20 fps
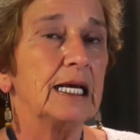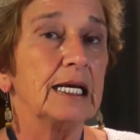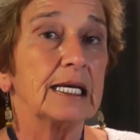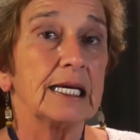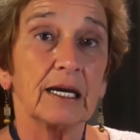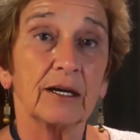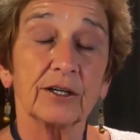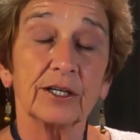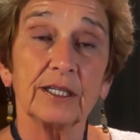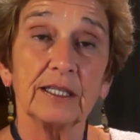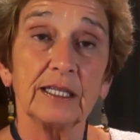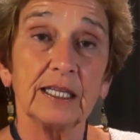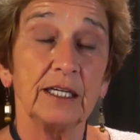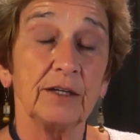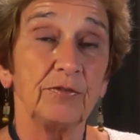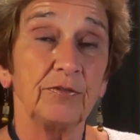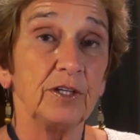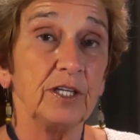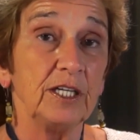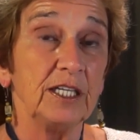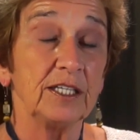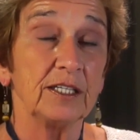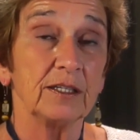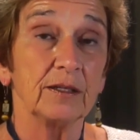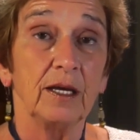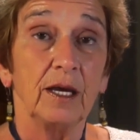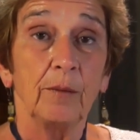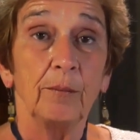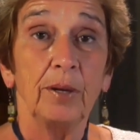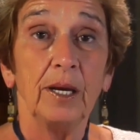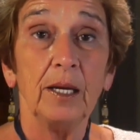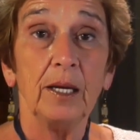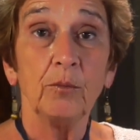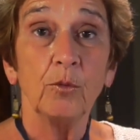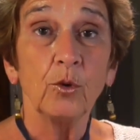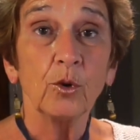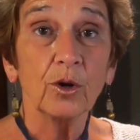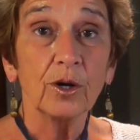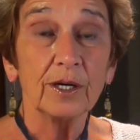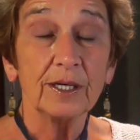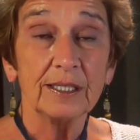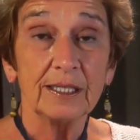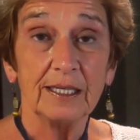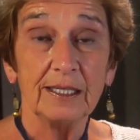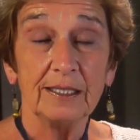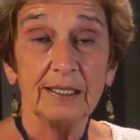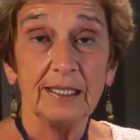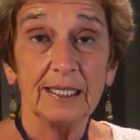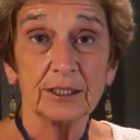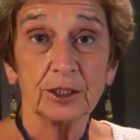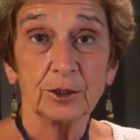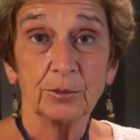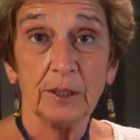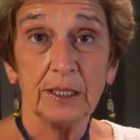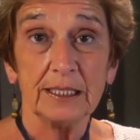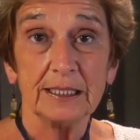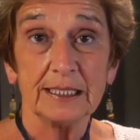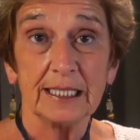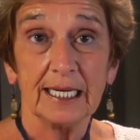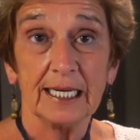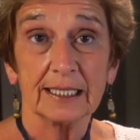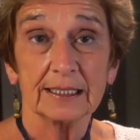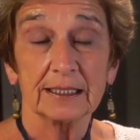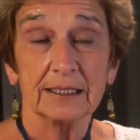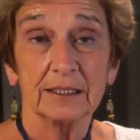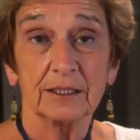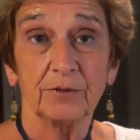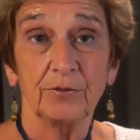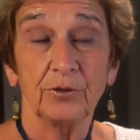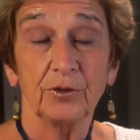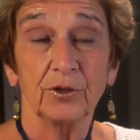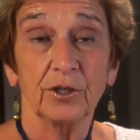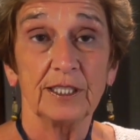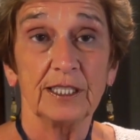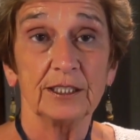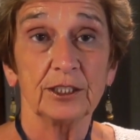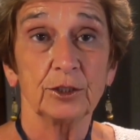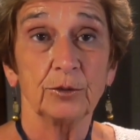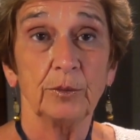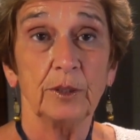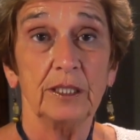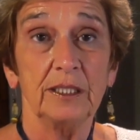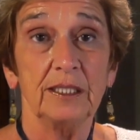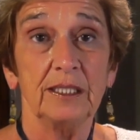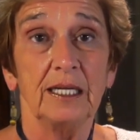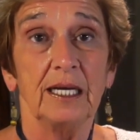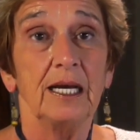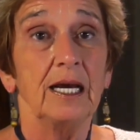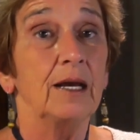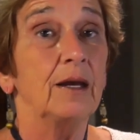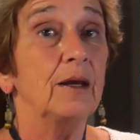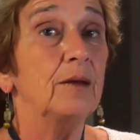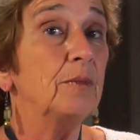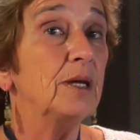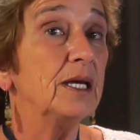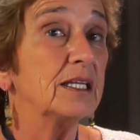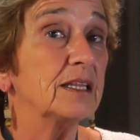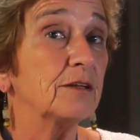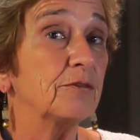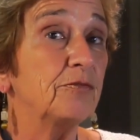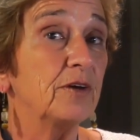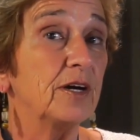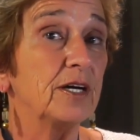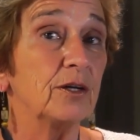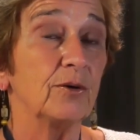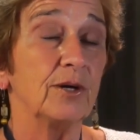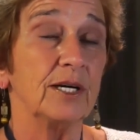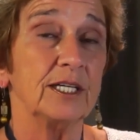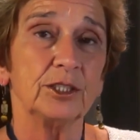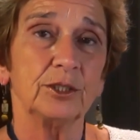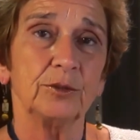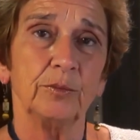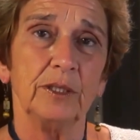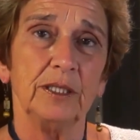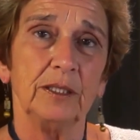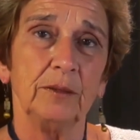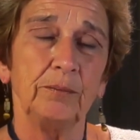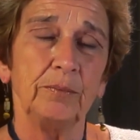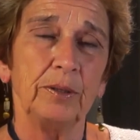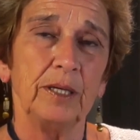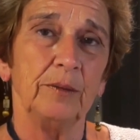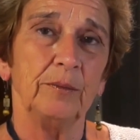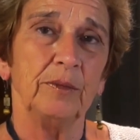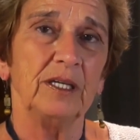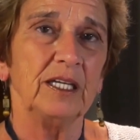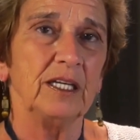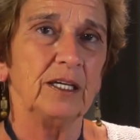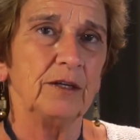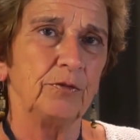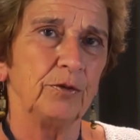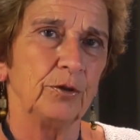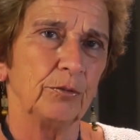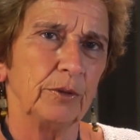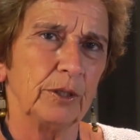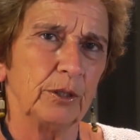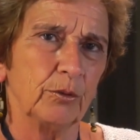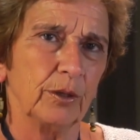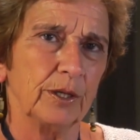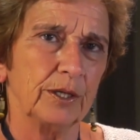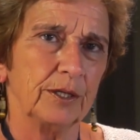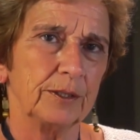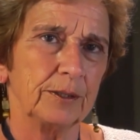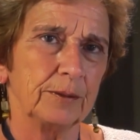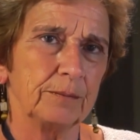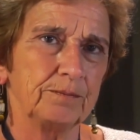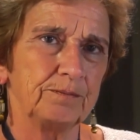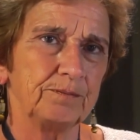Calculate if you need to pay more in estimated taxes if you're unestimated, and make the final estimated payment if you're required.